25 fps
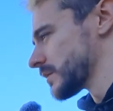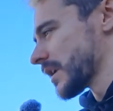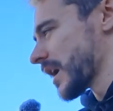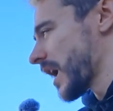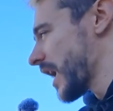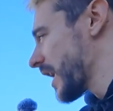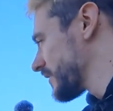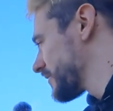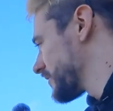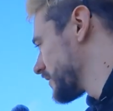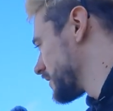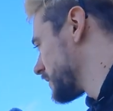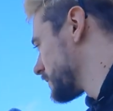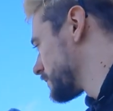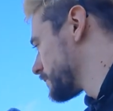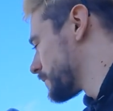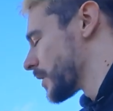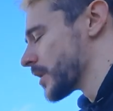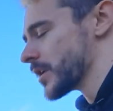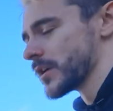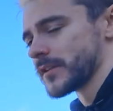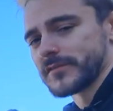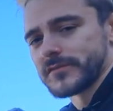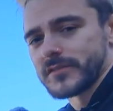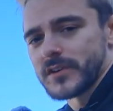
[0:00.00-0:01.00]
I think
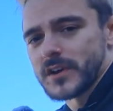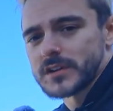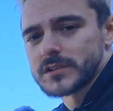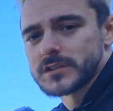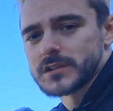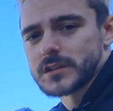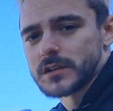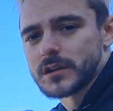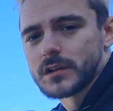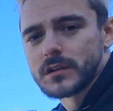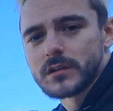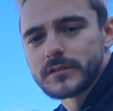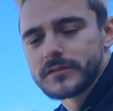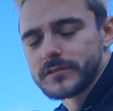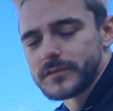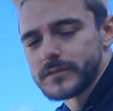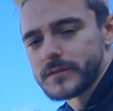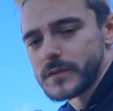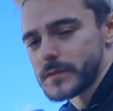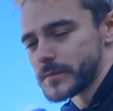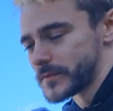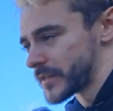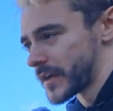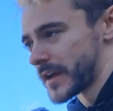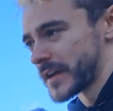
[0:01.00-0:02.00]
perfect, you know, if
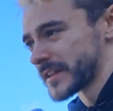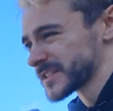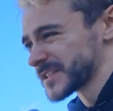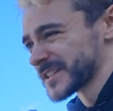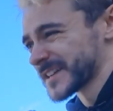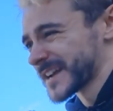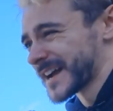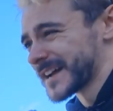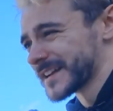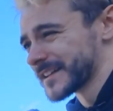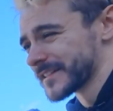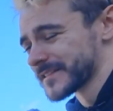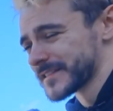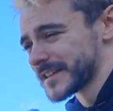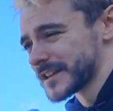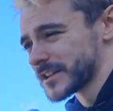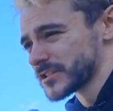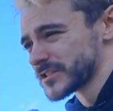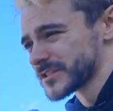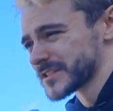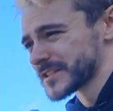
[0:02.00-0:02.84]
that's your kind of thing,